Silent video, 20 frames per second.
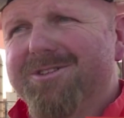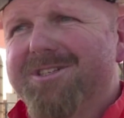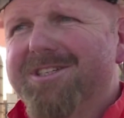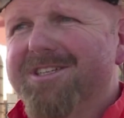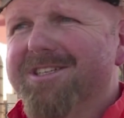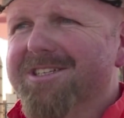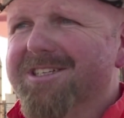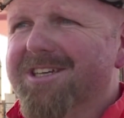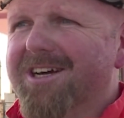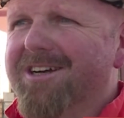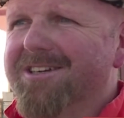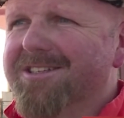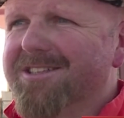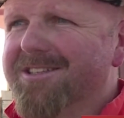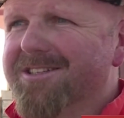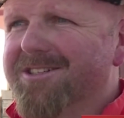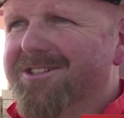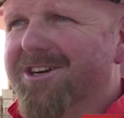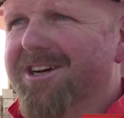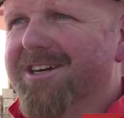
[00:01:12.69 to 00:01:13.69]
You see the size
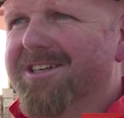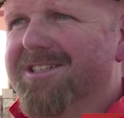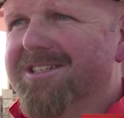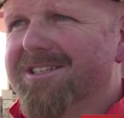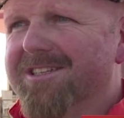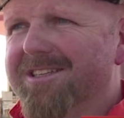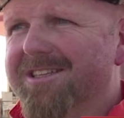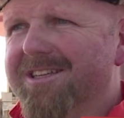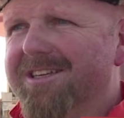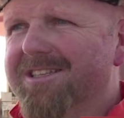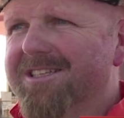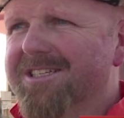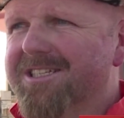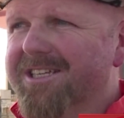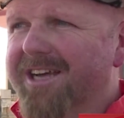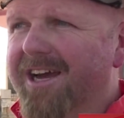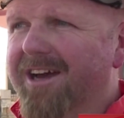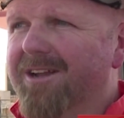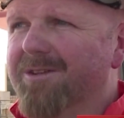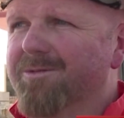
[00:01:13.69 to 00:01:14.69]
of the trucks and the
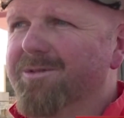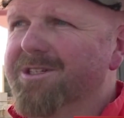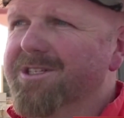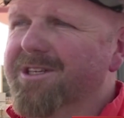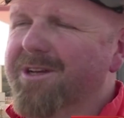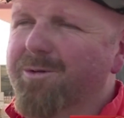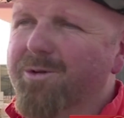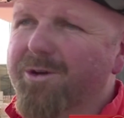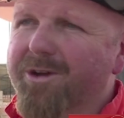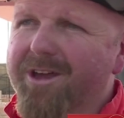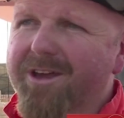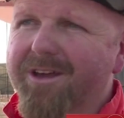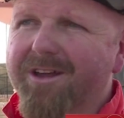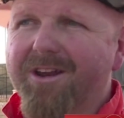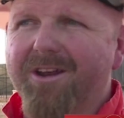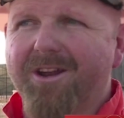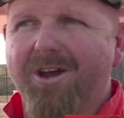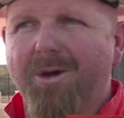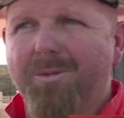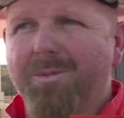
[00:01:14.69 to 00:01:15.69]
scale at which they're working
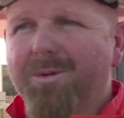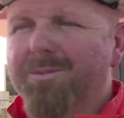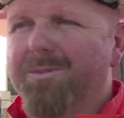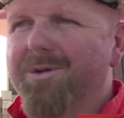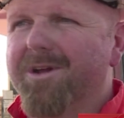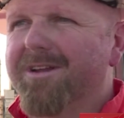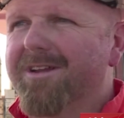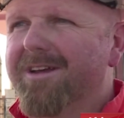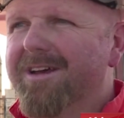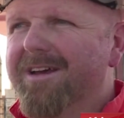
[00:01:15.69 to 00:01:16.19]
in an open pit.